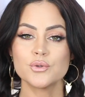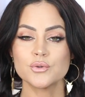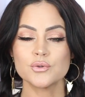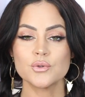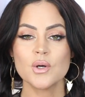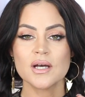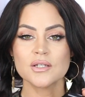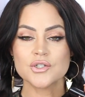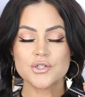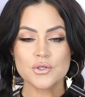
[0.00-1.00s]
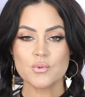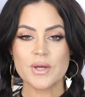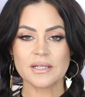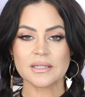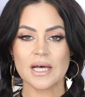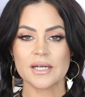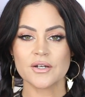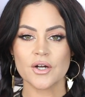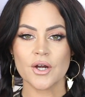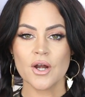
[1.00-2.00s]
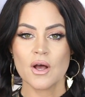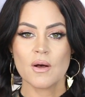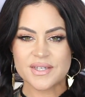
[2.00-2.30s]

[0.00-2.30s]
who do wing liner,